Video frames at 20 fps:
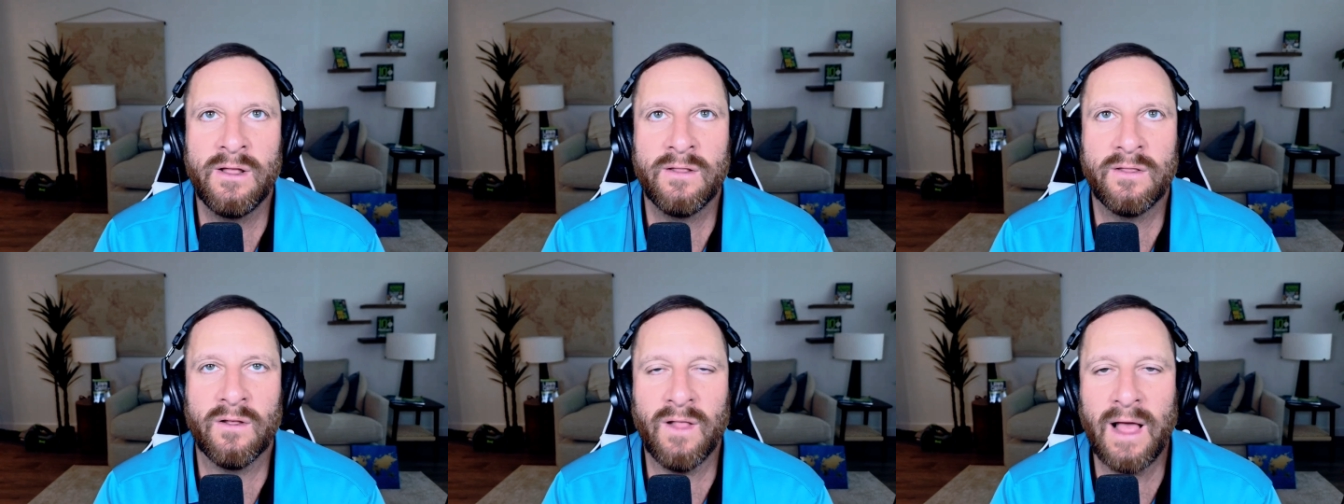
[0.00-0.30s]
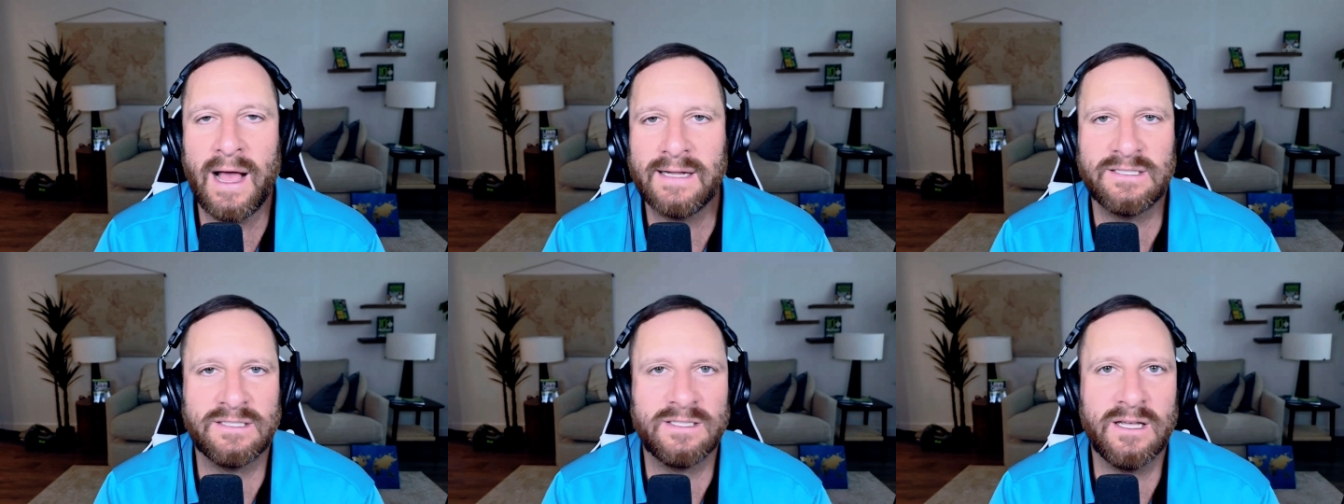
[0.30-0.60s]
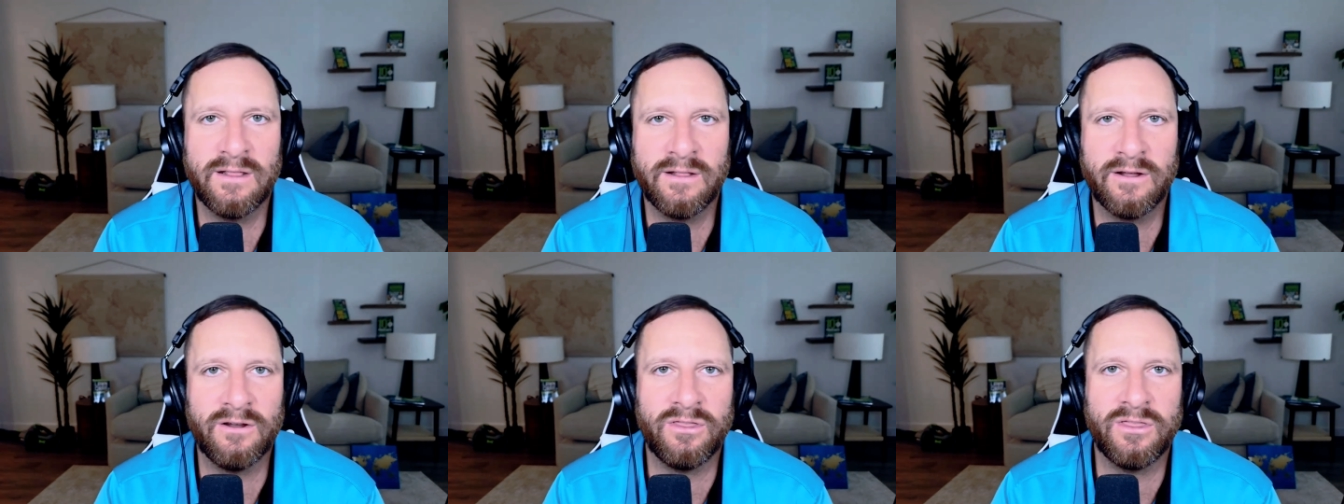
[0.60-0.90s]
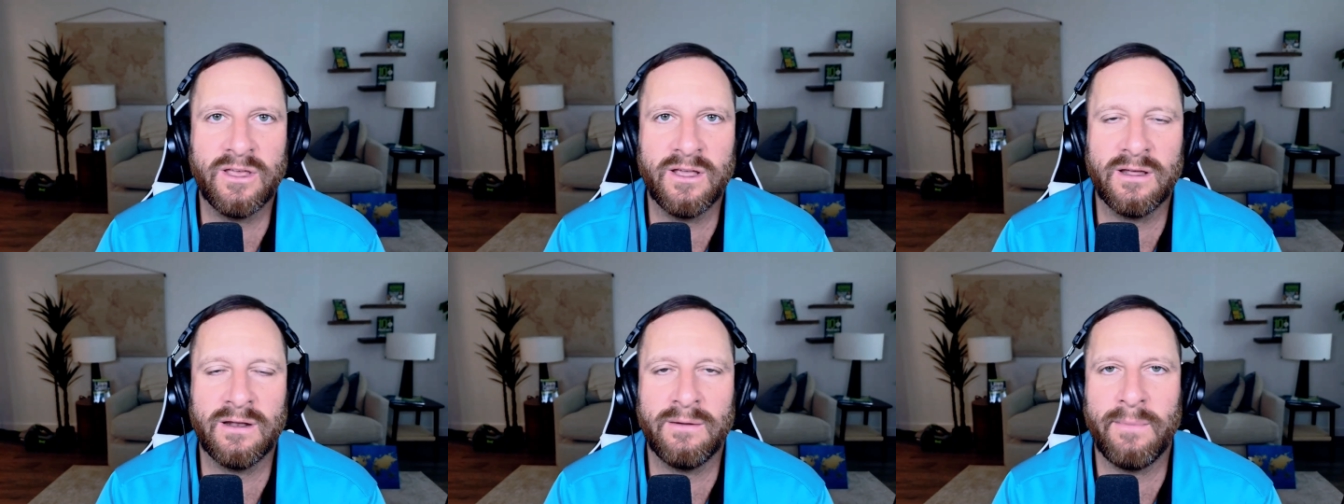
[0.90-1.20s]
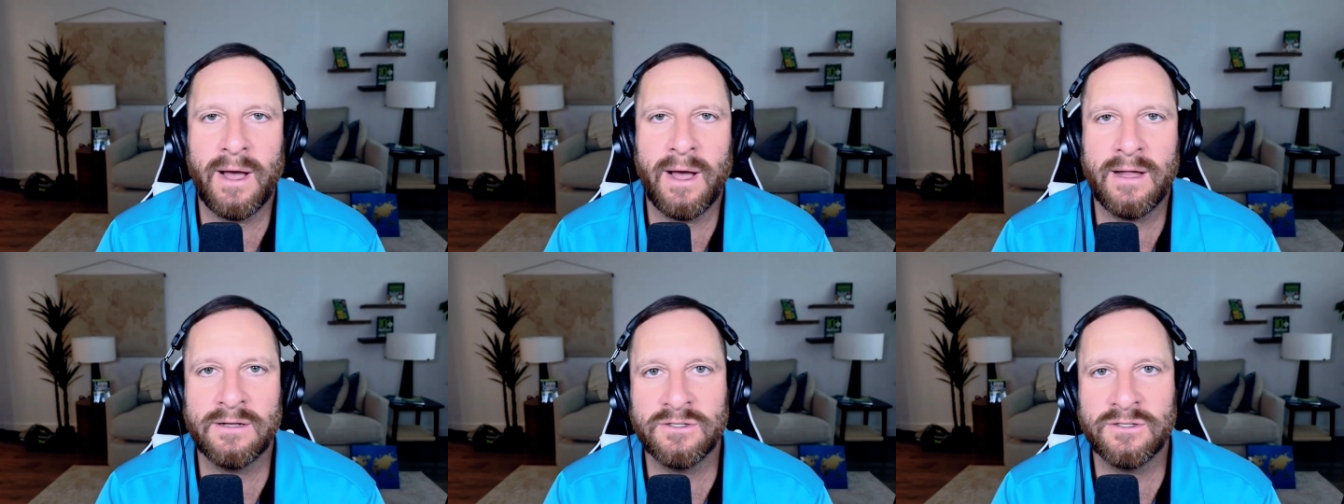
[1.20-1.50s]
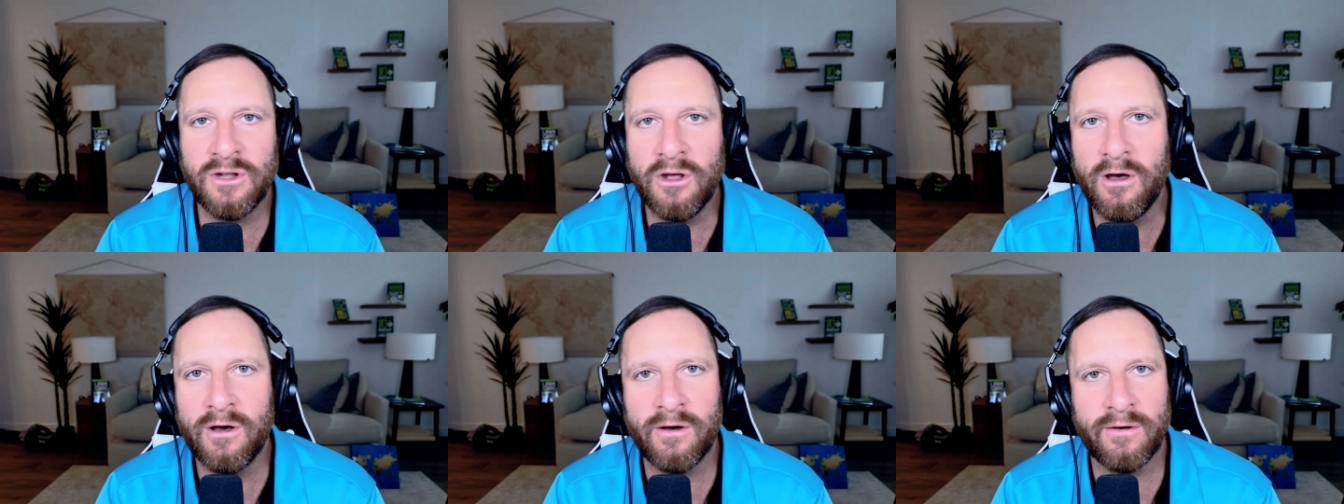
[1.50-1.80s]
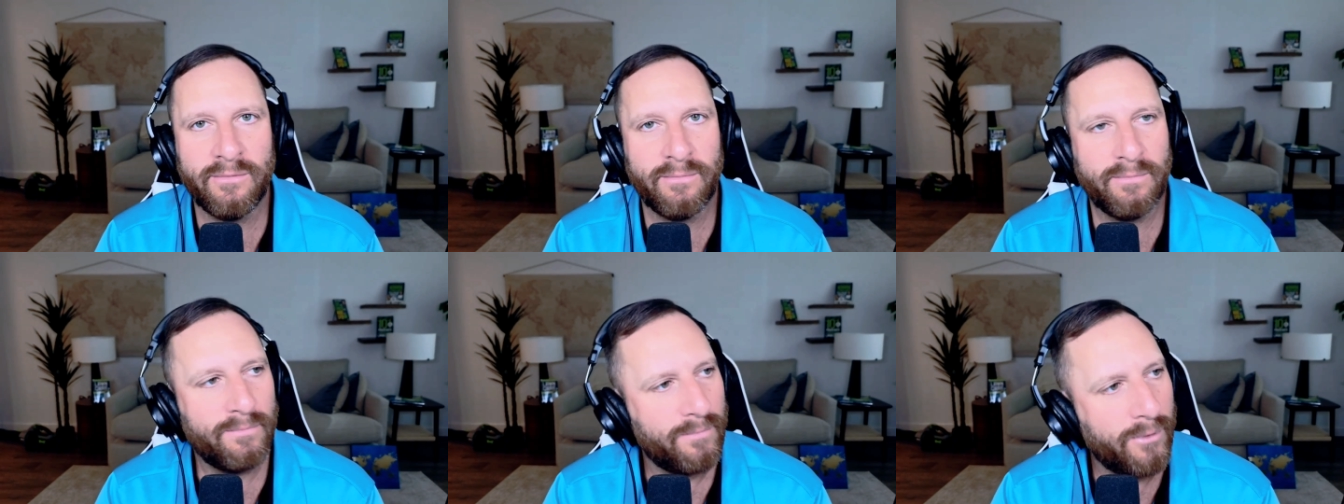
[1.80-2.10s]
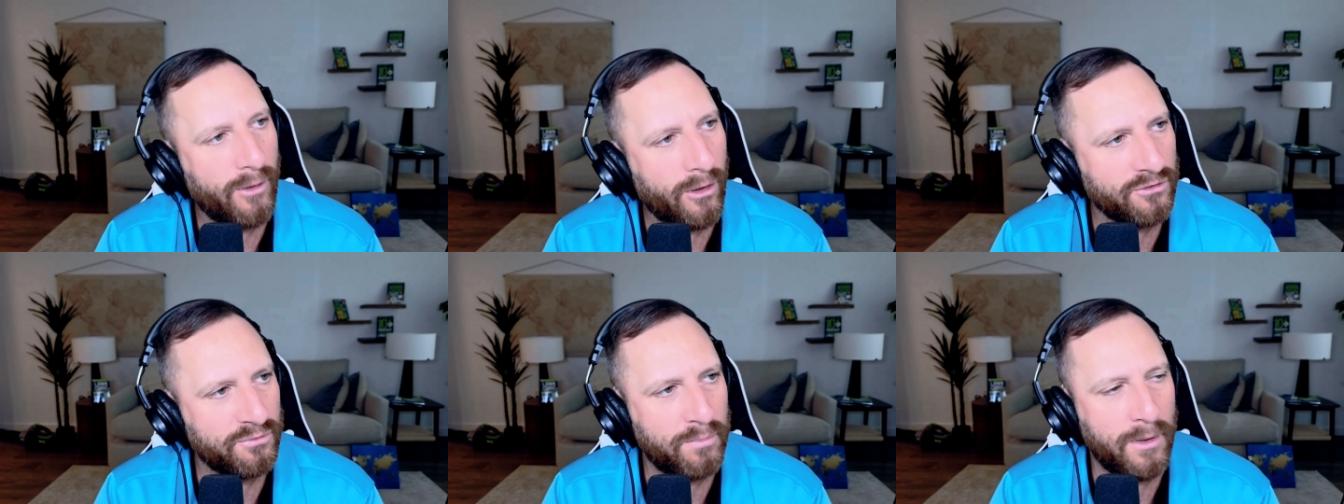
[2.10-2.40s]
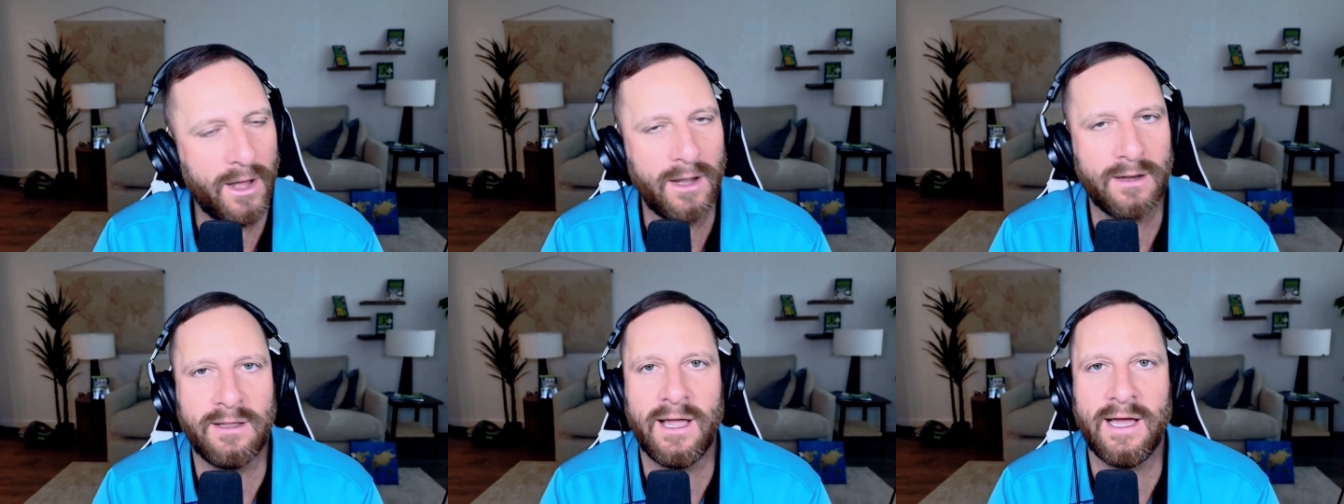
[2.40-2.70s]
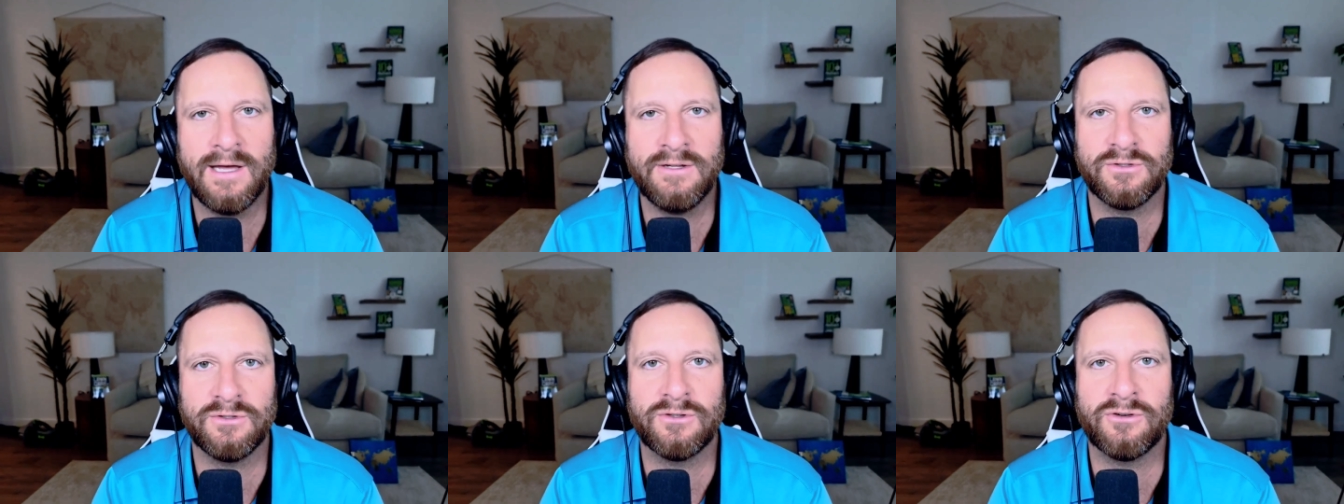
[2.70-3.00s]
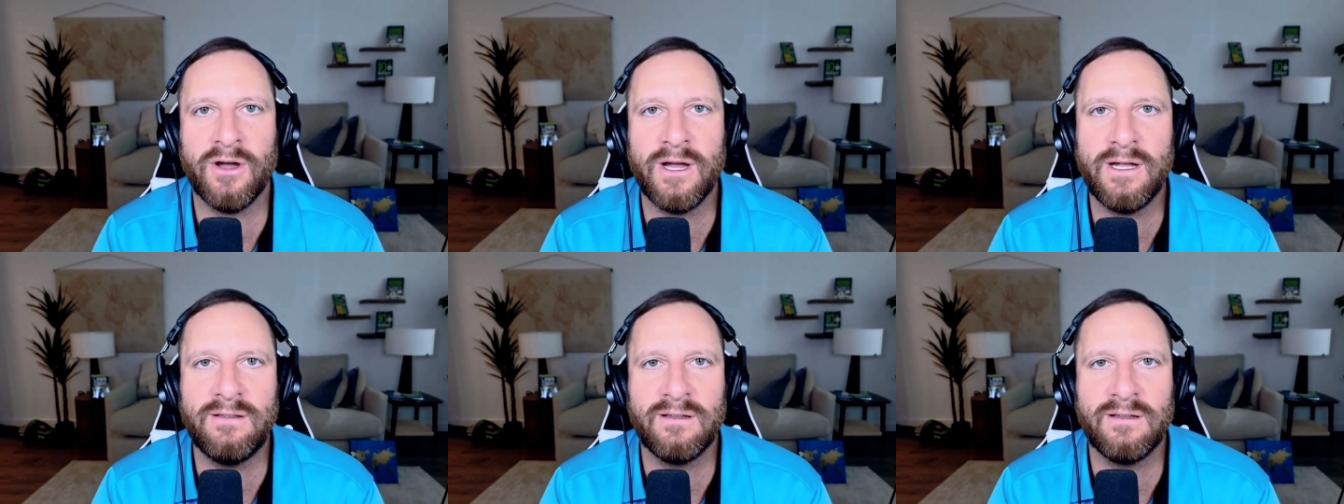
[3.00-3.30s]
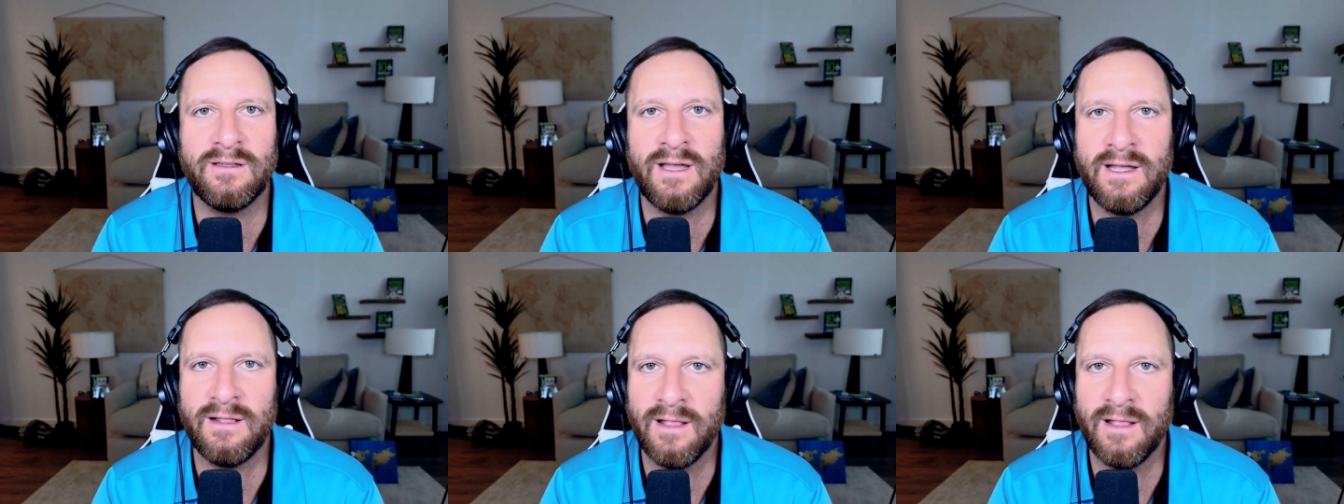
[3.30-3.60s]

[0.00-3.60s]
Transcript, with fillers: the last thing they're thinking about is, oh, Paul's podcast was great today.